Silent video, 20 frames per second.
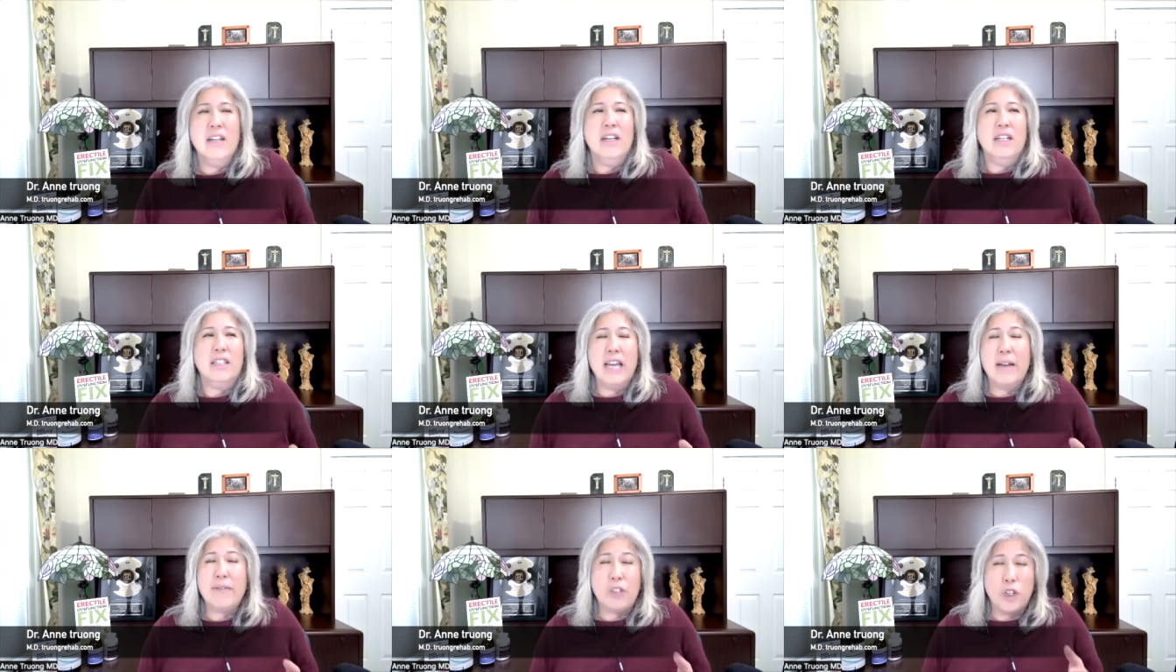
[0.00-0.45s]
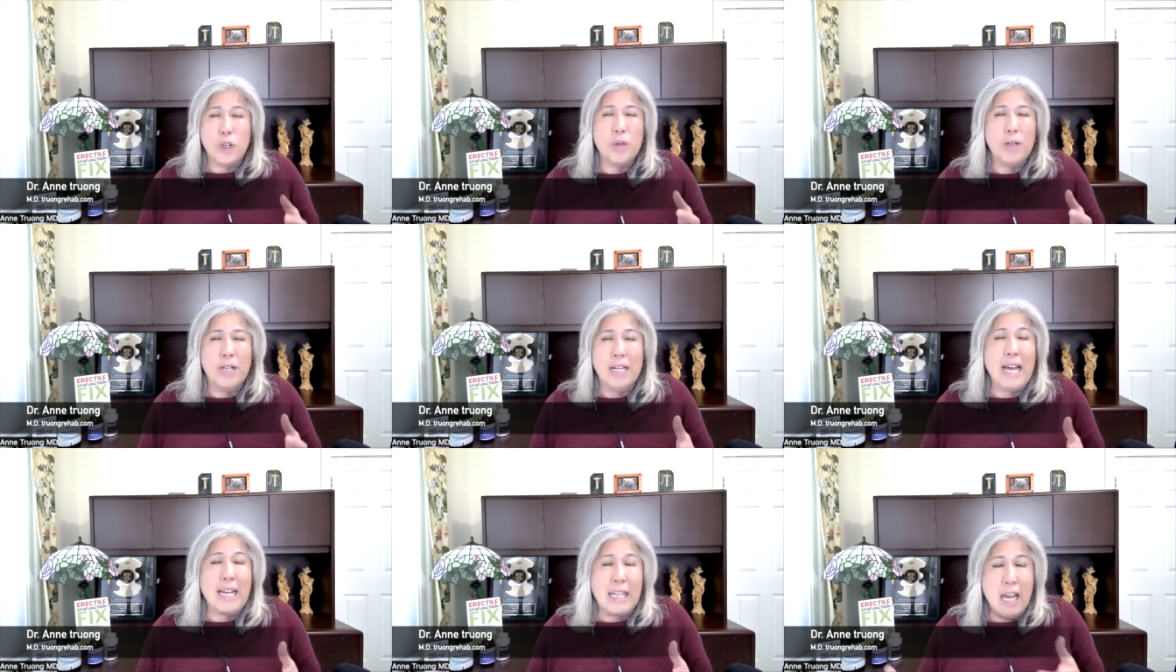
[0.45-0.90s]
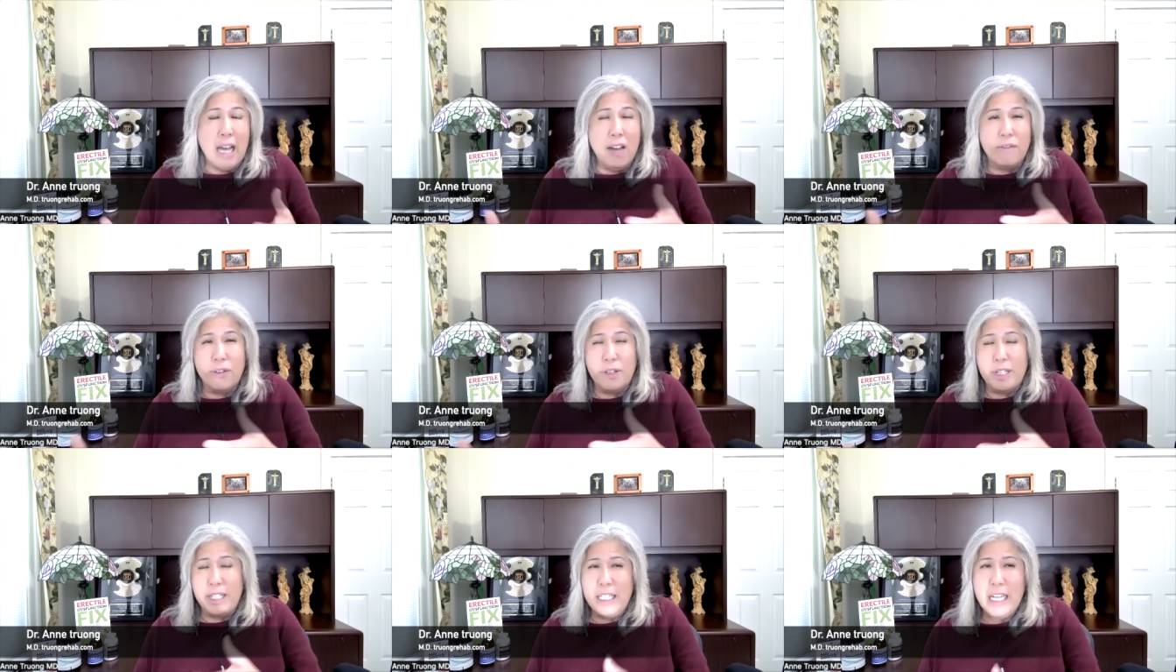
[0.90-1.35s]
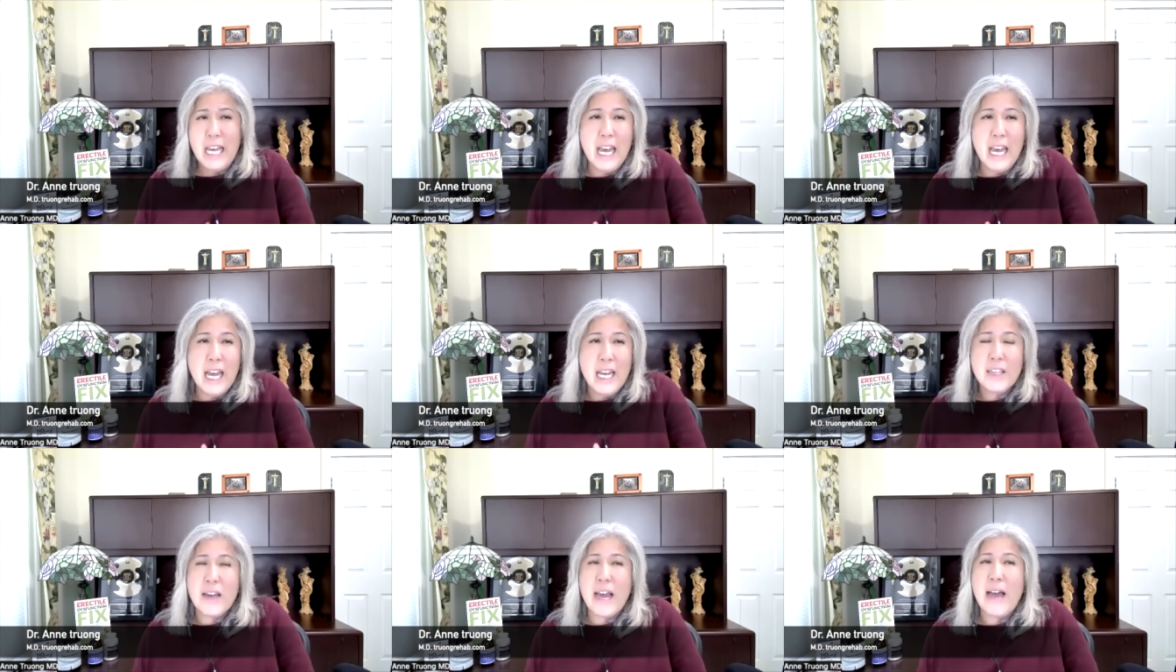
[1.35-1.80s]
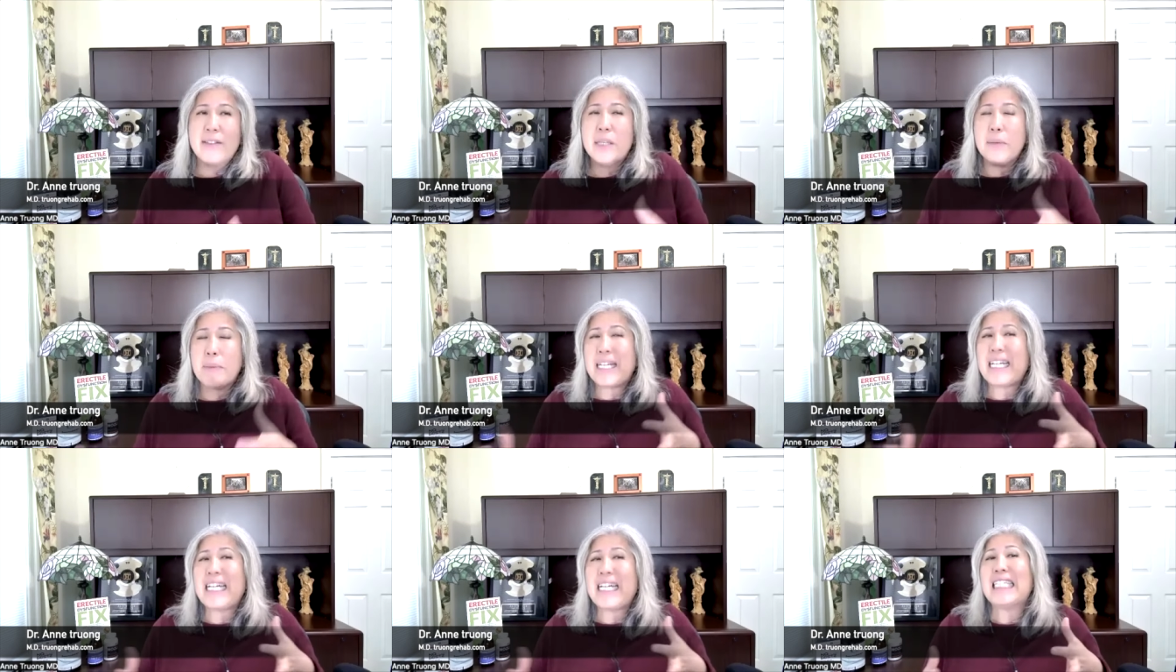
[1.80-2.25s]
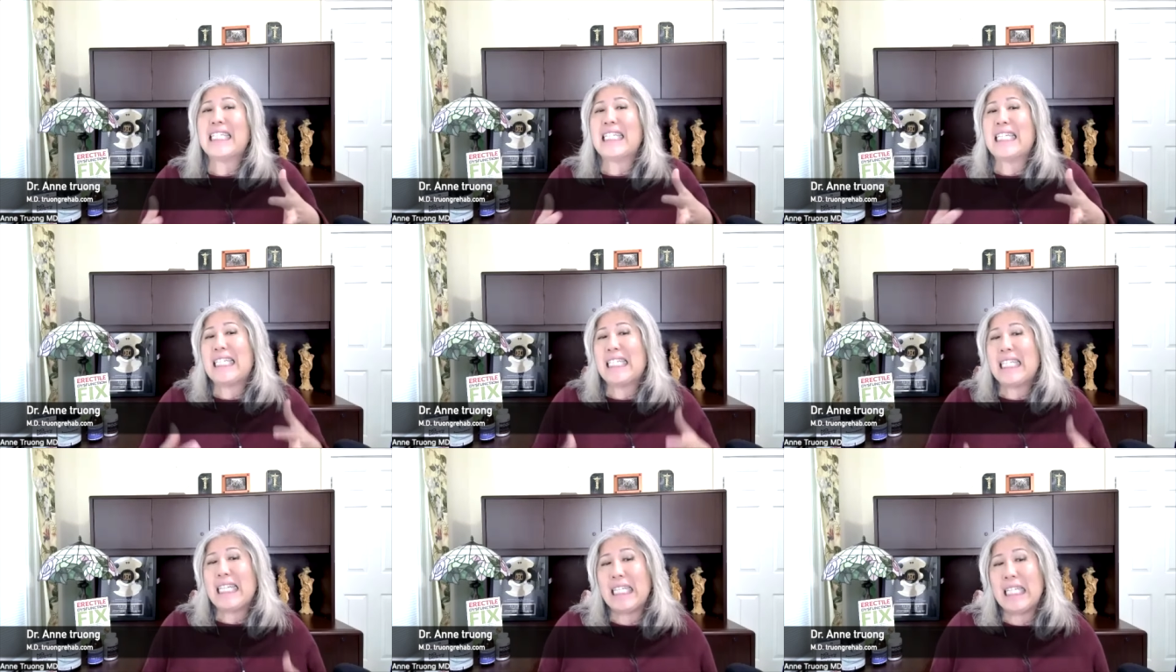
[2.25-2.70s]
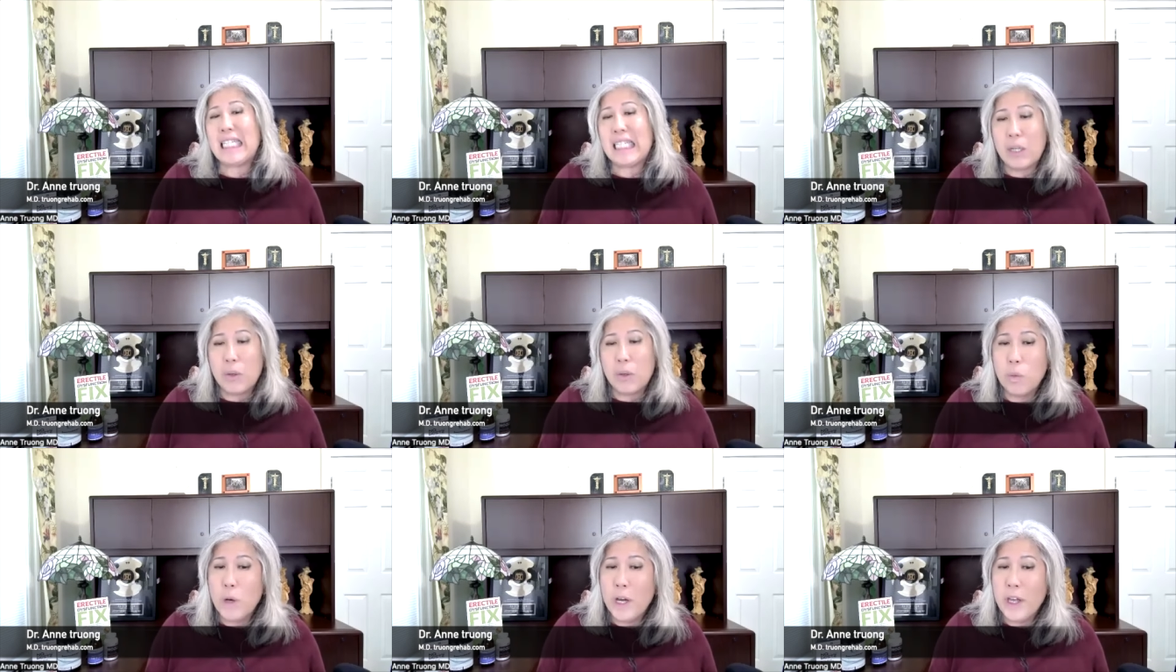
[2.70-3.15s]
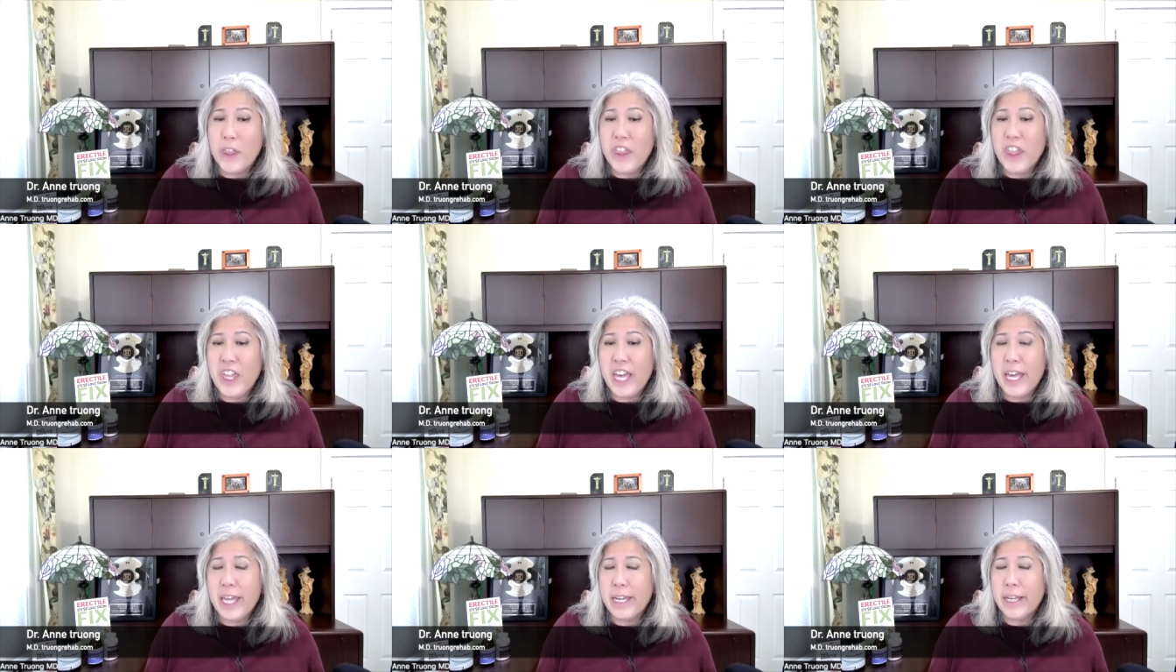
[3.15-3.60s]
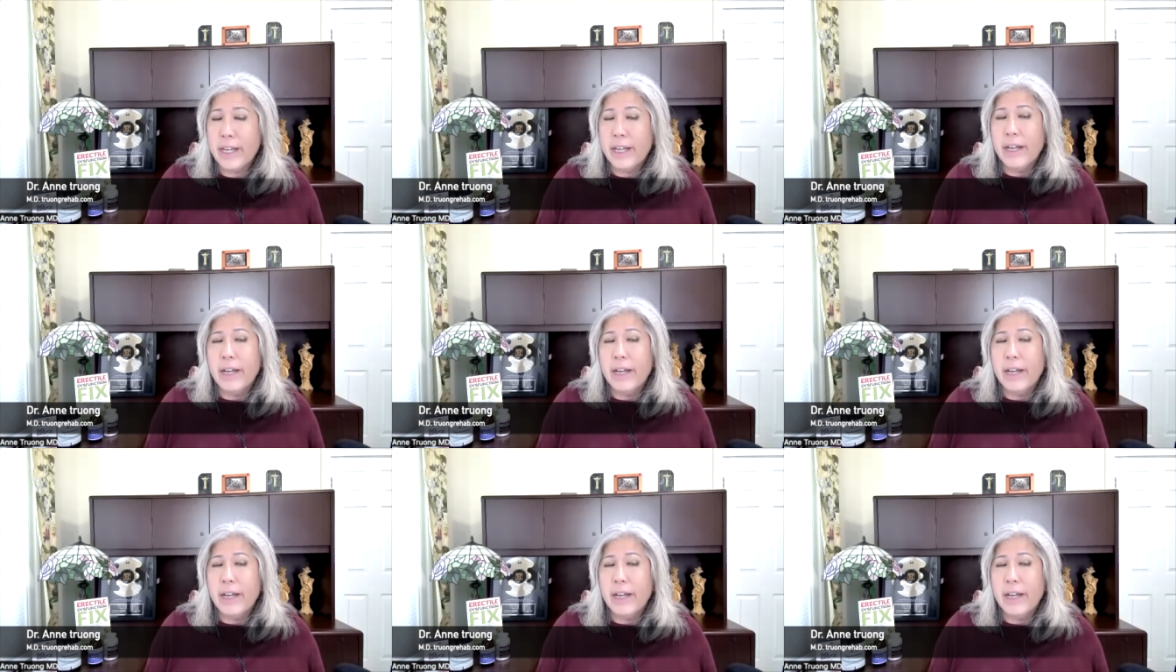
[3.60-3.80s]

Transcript: You have to do it like every day. You have to be consistent with it.